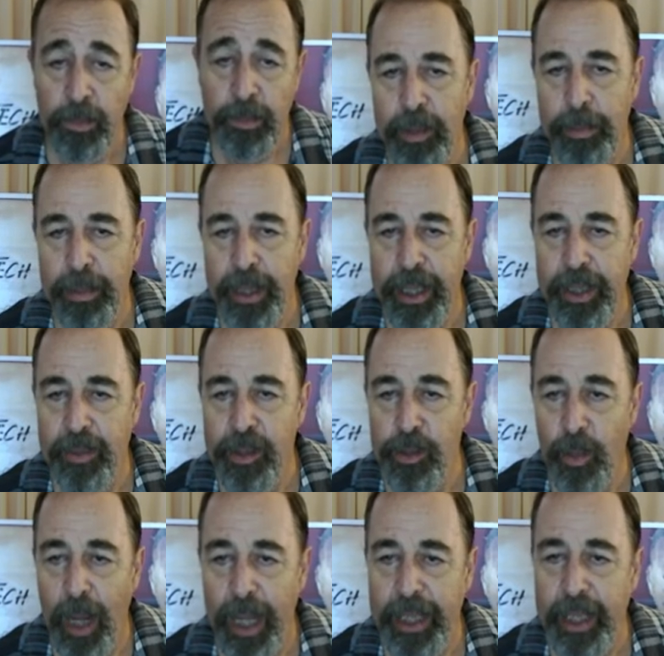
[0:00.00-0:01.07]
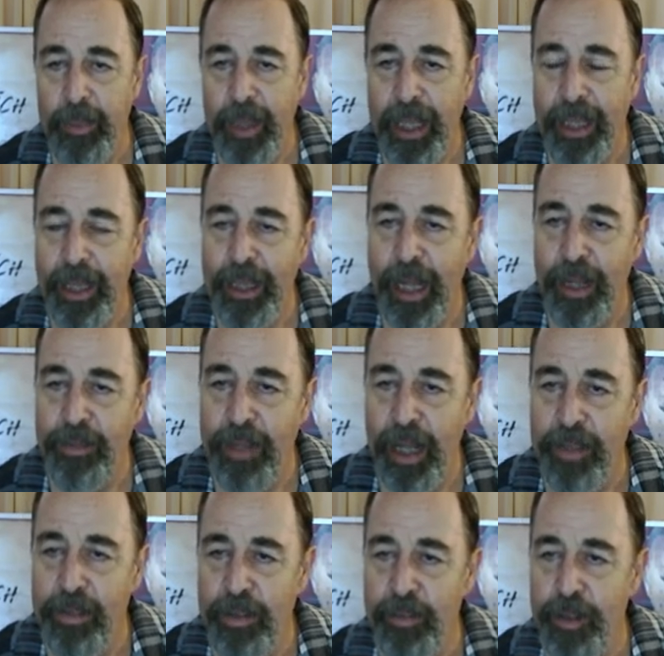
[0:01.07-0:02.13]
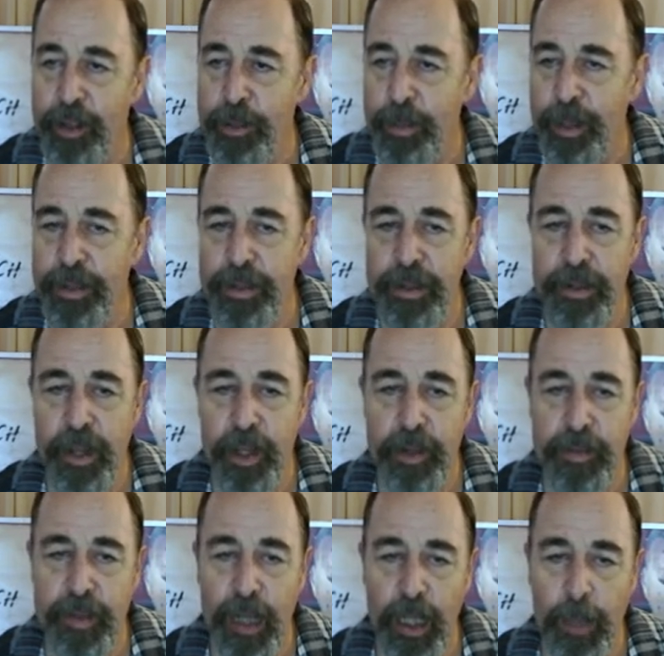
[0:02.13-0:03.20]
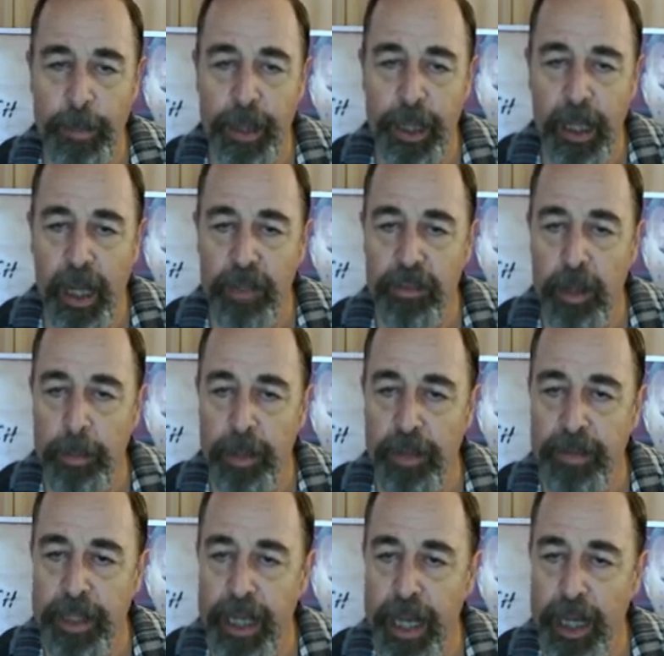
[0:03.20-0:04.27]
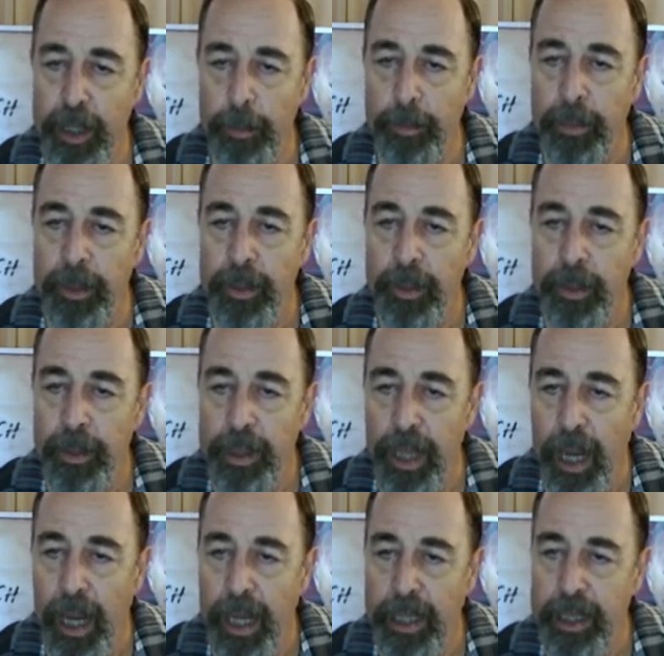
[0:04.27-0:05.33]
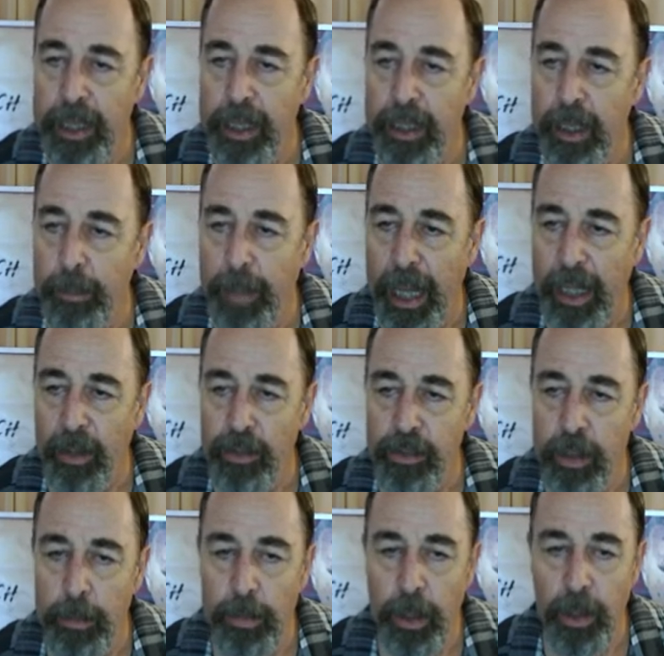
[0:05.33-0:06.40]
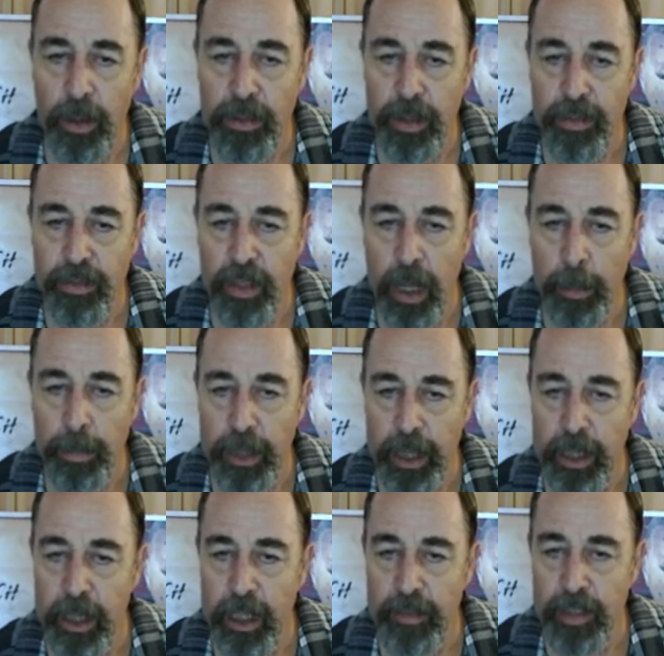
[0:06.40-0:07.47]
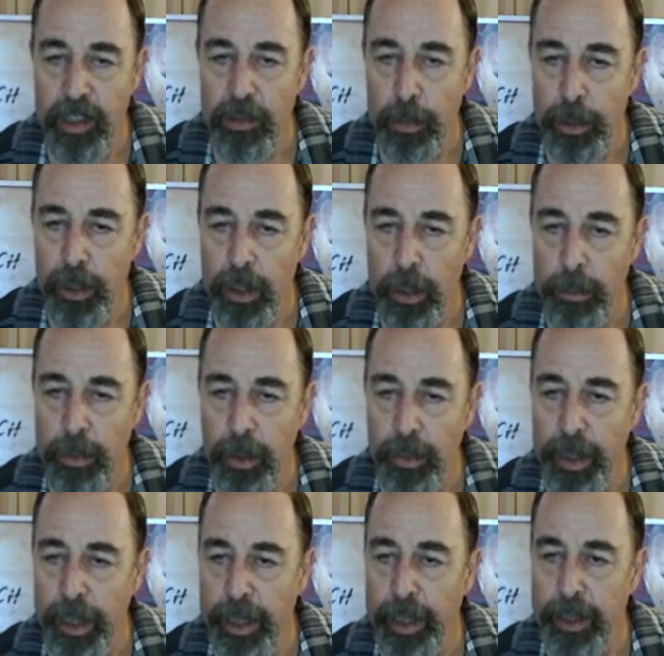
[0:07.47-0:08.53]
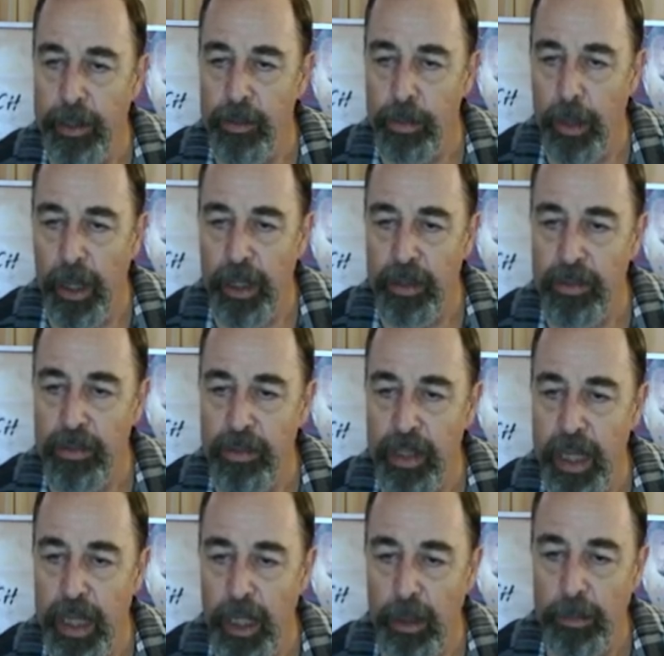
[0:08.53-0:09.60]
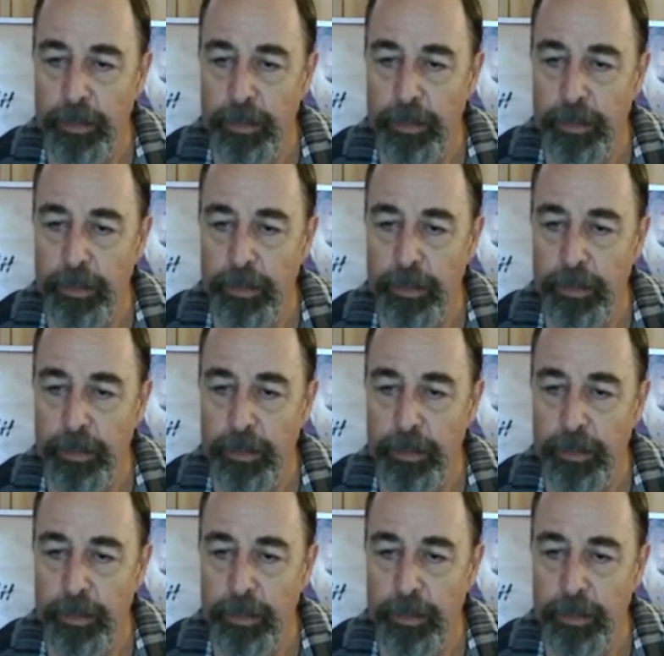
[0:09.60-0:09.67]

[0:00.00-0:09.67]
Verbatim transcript: Plato is widely recognized as the first person to develop the concept of an atom, the idea that matter is composed of some indivisible component at the smallest scale.